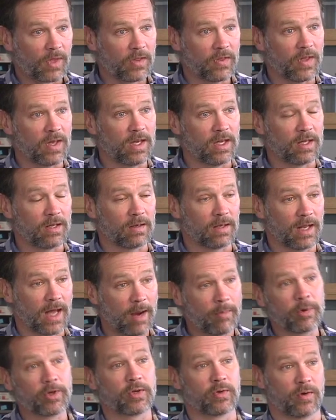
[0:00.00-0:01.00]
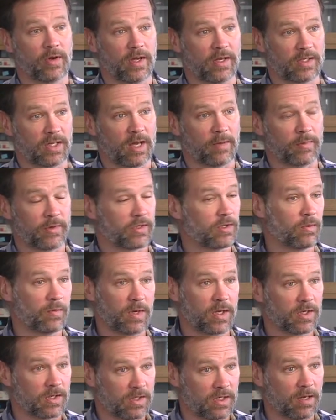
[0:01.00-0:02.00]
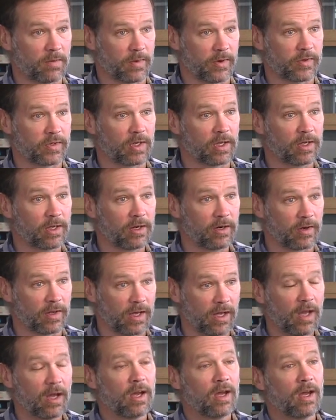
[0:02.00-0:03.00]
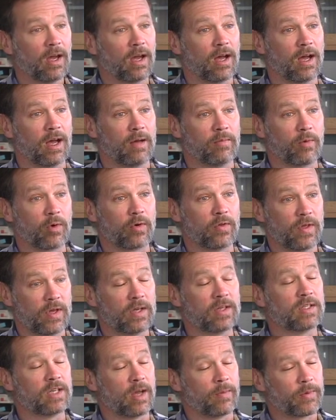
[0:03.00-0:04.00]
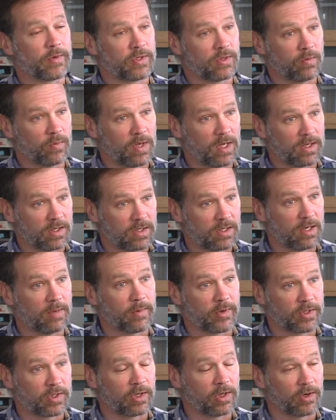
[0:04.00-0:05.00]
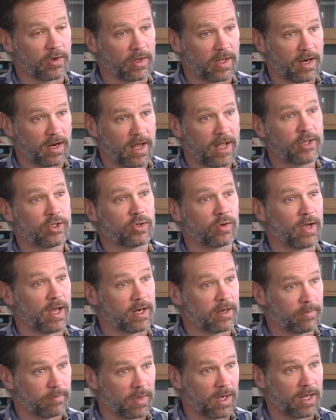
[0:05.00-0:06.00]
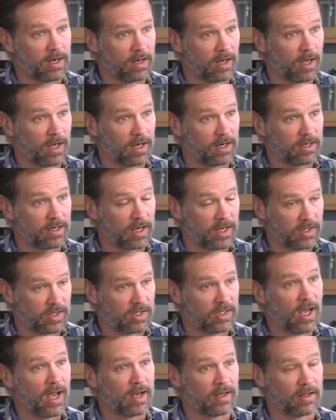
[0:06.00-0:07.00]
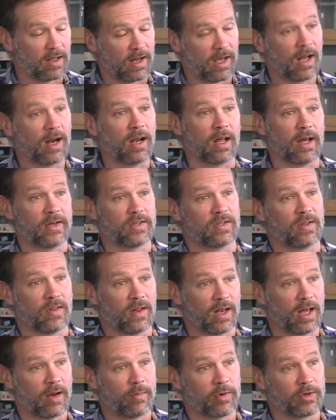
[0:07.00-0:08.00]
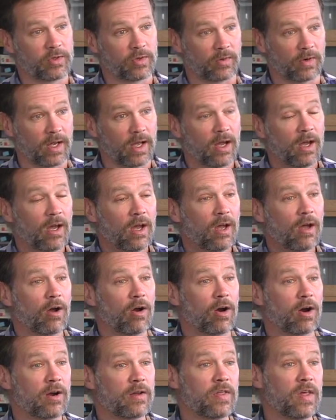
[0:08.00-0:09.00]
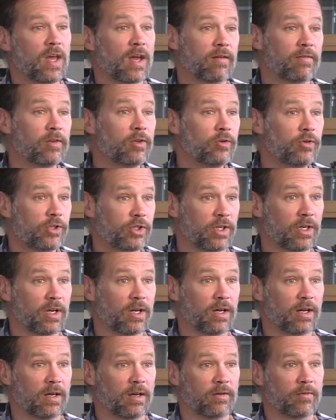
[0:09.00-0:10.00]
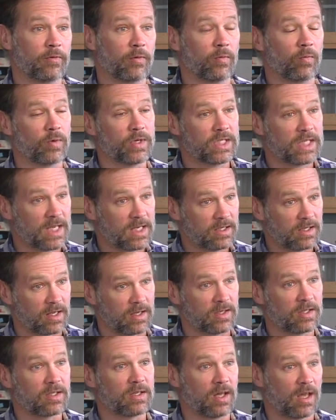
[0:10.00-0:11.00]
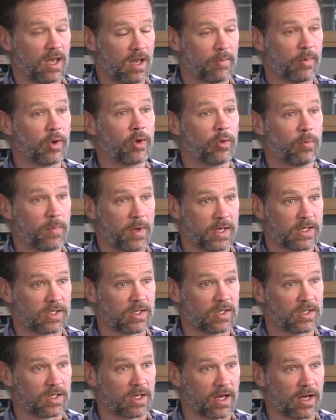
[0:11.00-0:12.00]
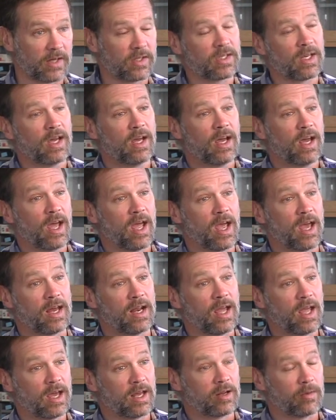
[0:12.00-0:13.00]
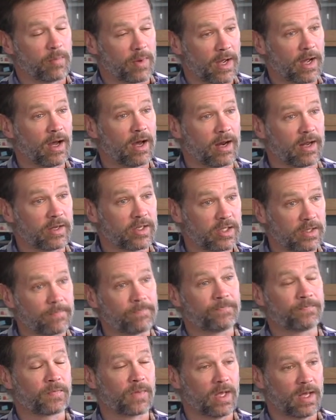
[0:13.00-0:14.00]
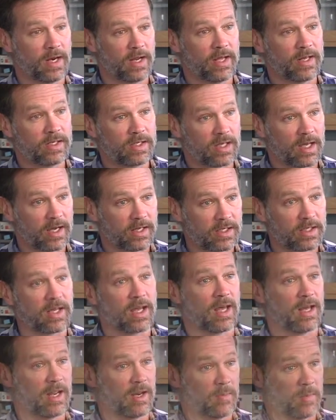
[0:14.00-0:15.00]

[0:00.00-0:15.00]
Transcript: The laboratory examples that we can see most clearly, um, or the examples that we can see most clearly in nature and, and, and dissect and analyze in the laboratory, are the evolution of resistance to chemical pesticides and antibiotics in insects and in